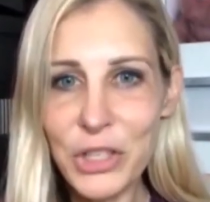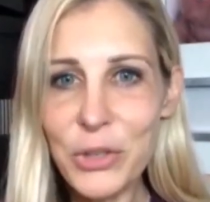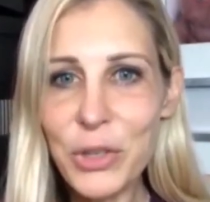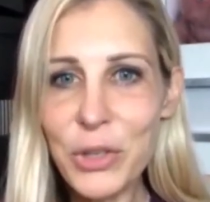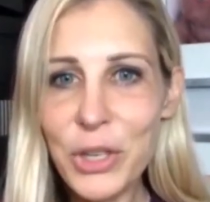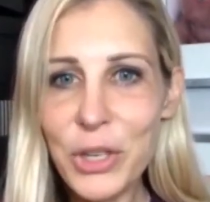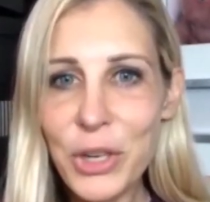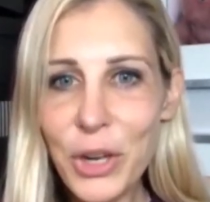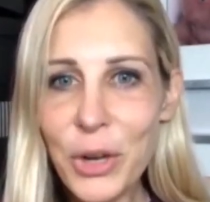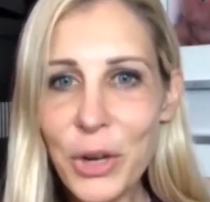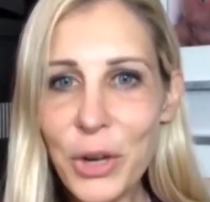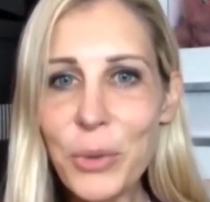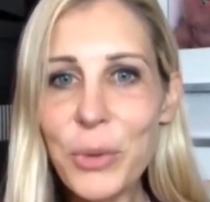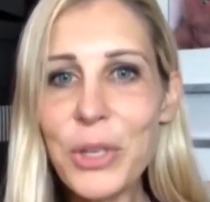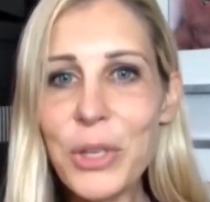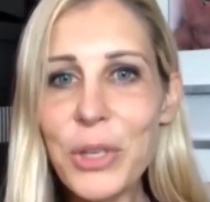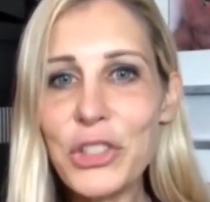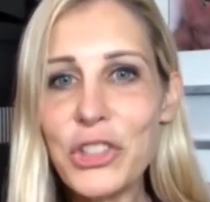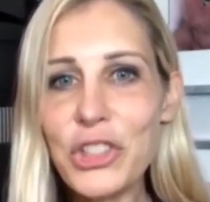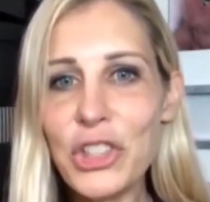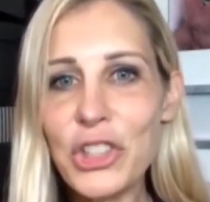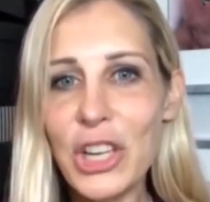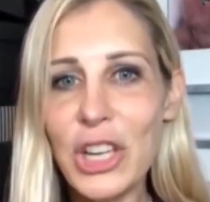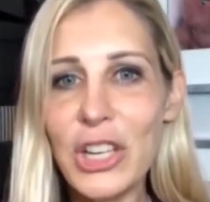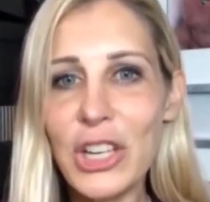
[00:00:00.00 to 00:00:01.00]
You can
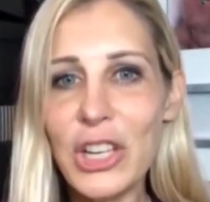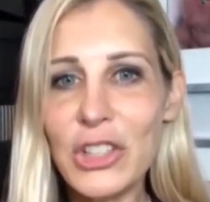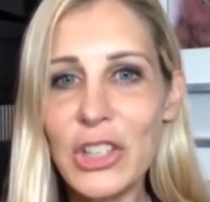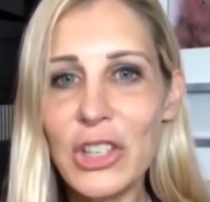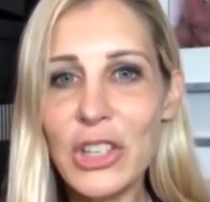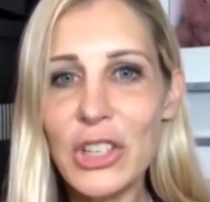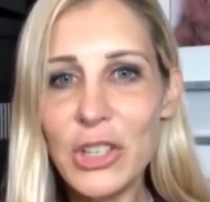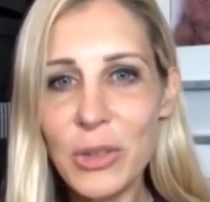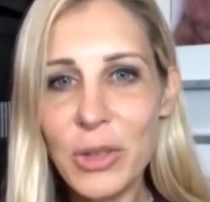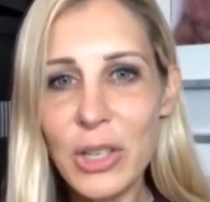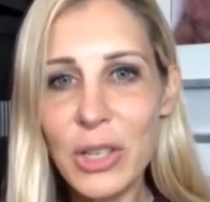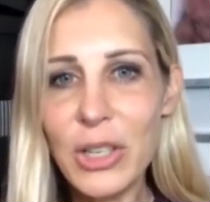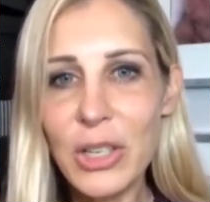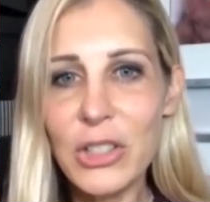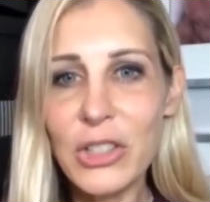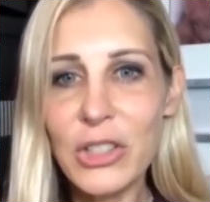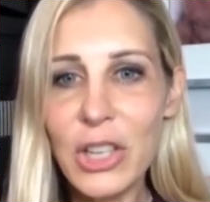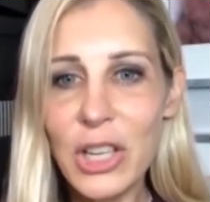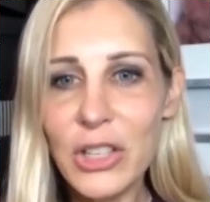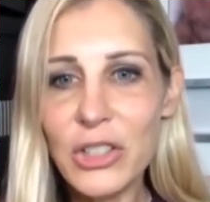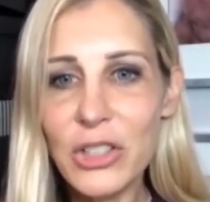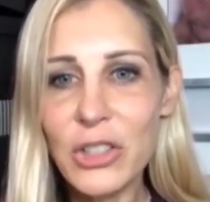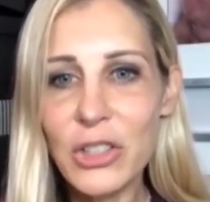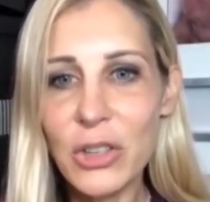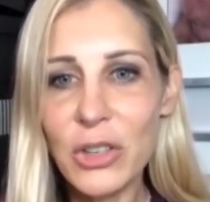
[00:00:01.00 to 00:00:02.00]
always change it. You can
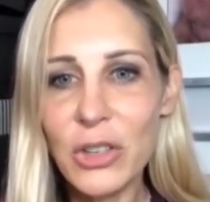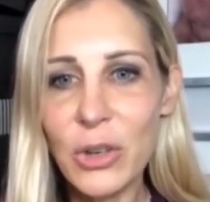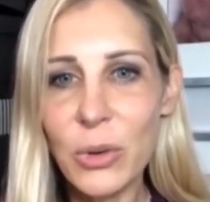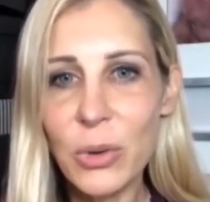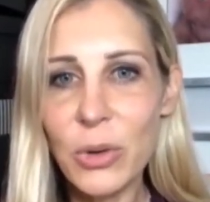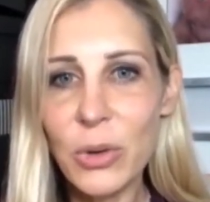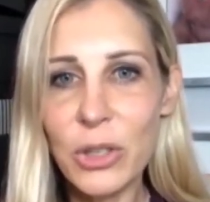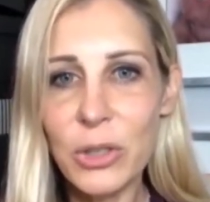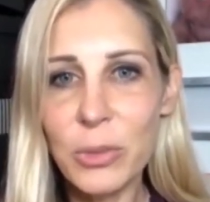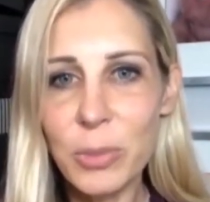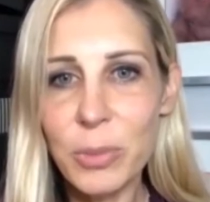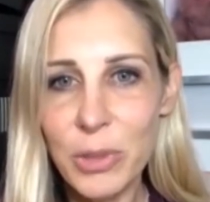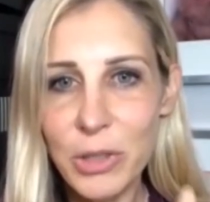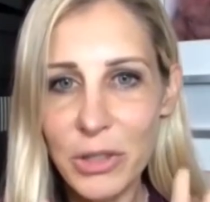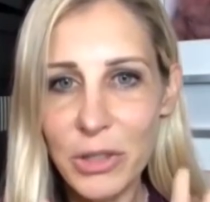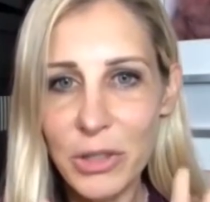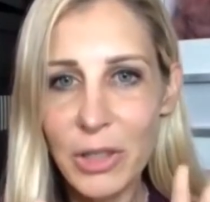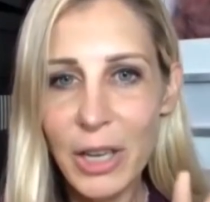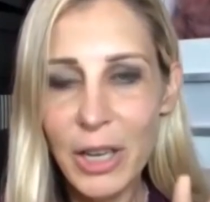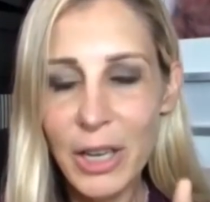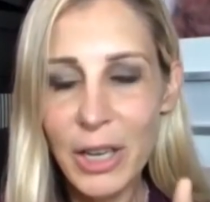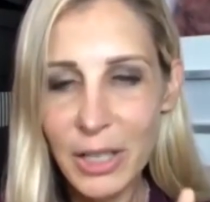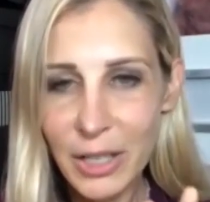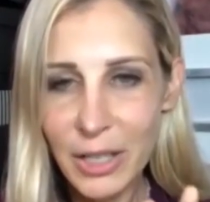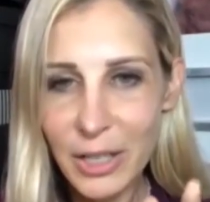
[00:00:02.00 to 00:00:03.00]
adjust your course, but you
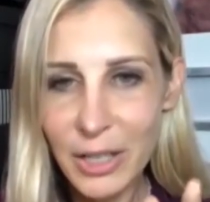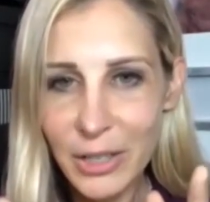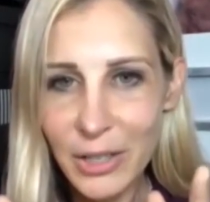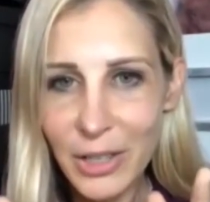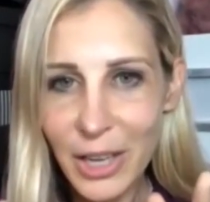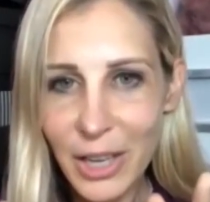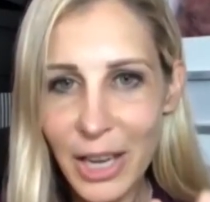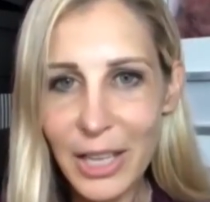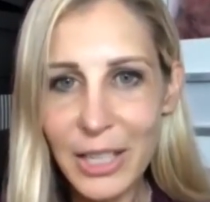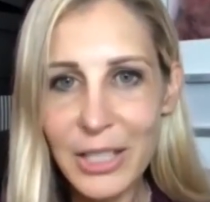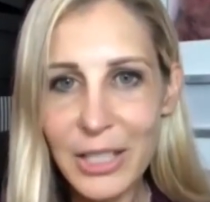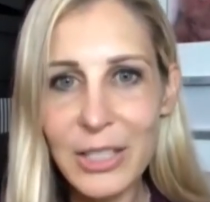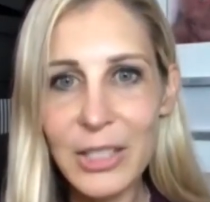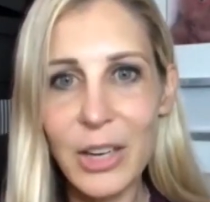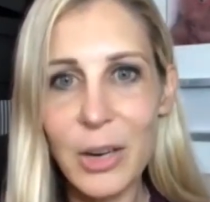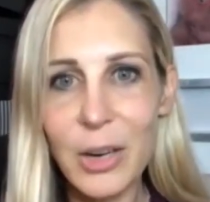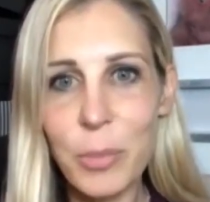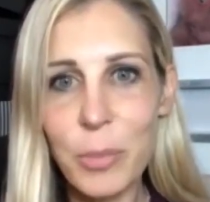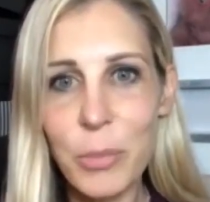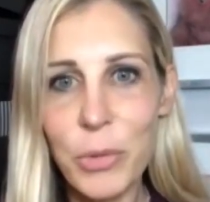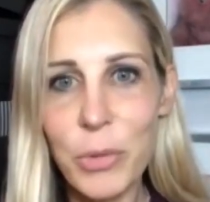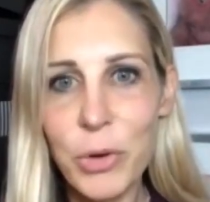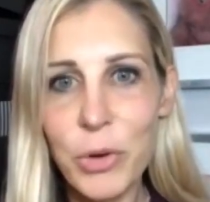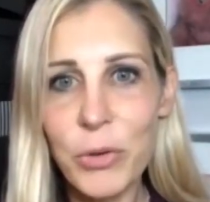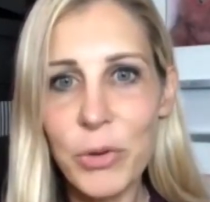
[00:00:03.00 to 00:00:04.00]
got to
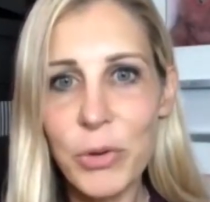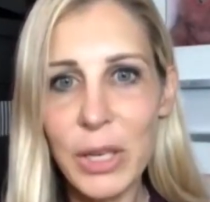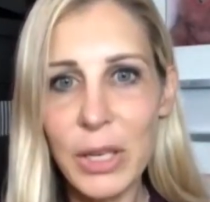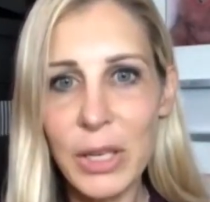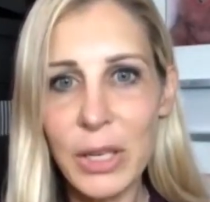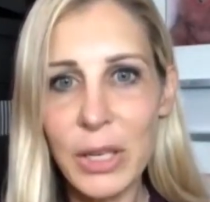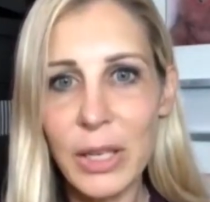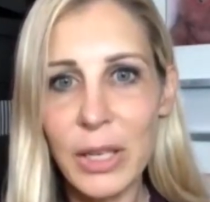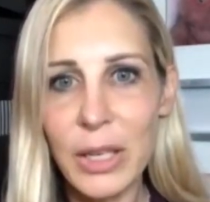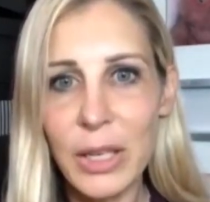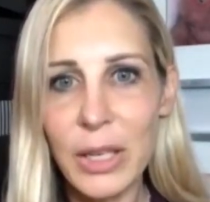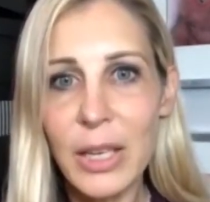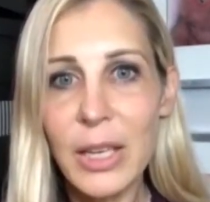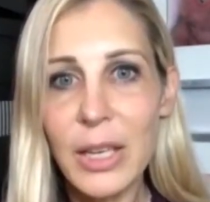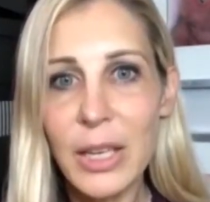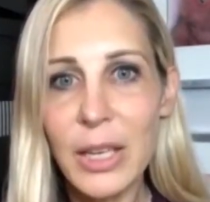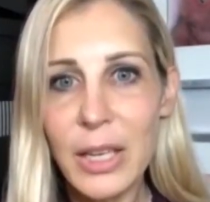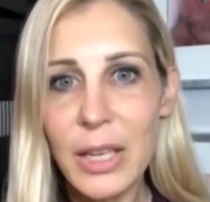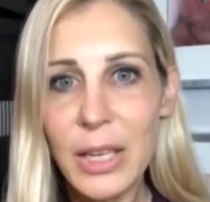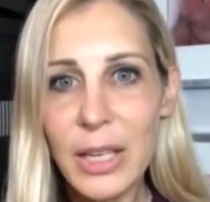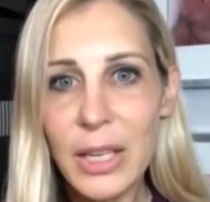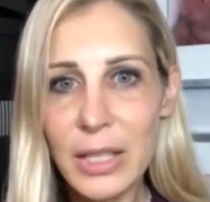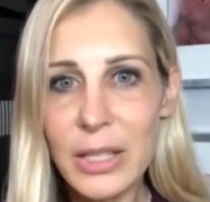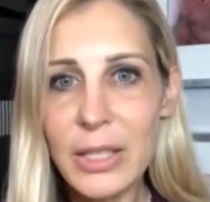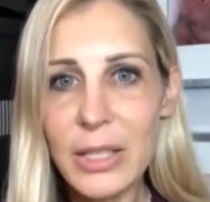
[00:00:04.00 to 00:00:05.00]
start moving
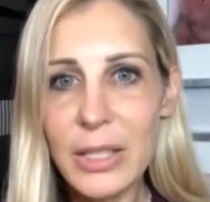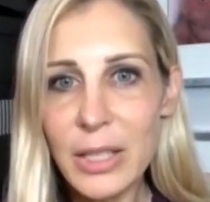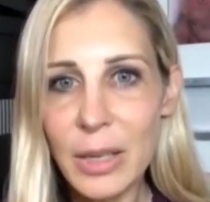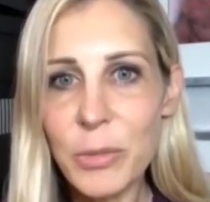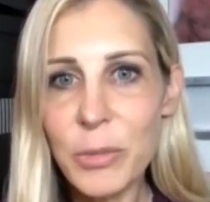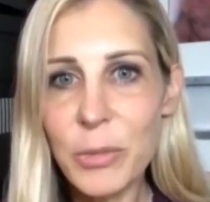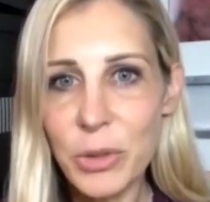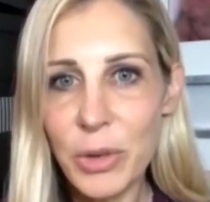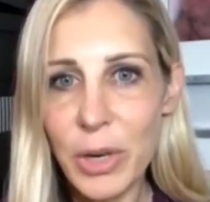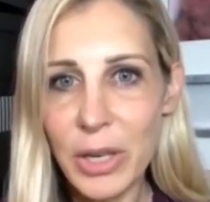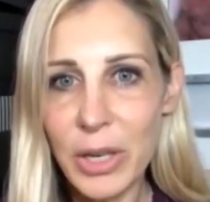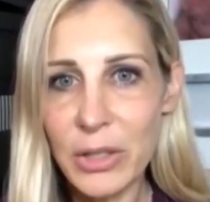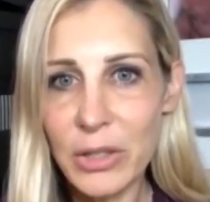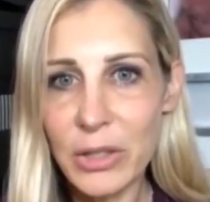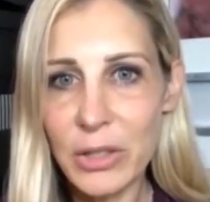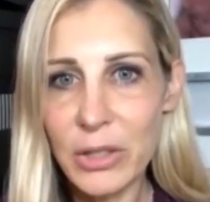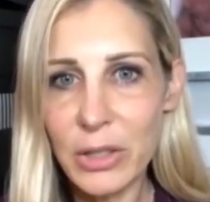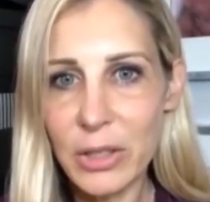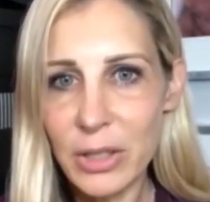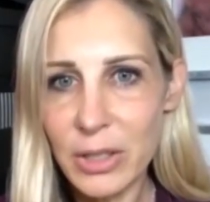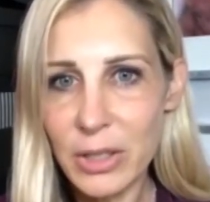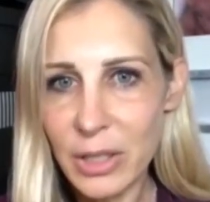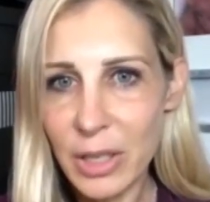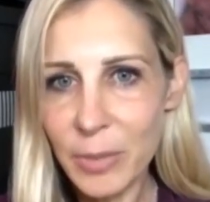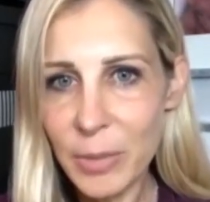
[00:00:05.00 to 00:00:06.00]
in some
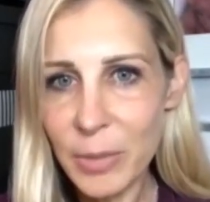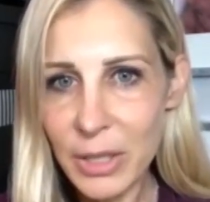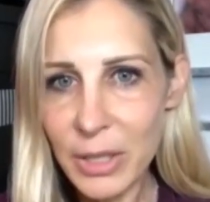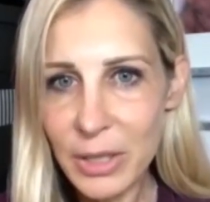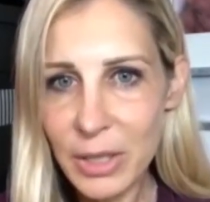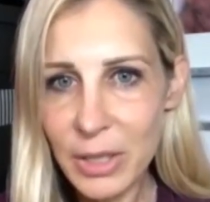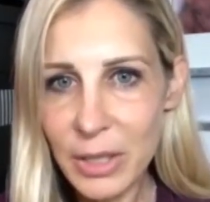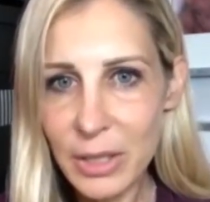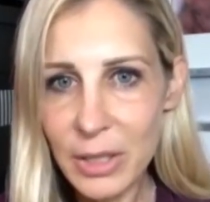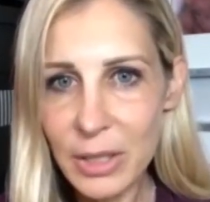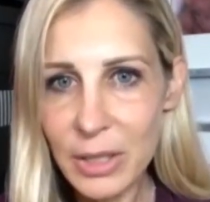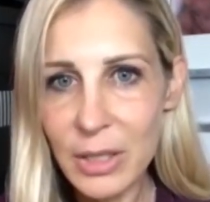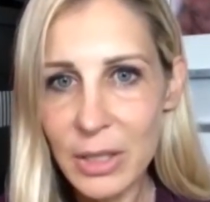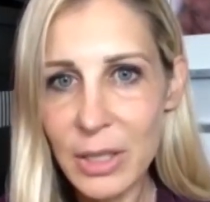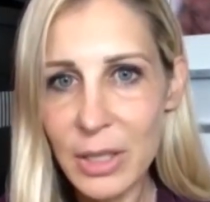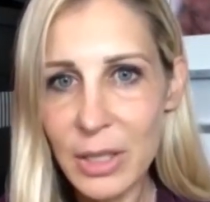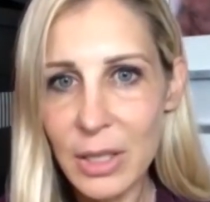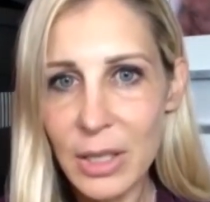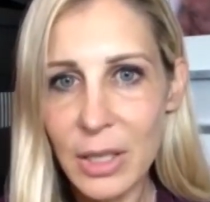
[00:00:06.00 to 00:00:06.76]
direction. Does that make sense?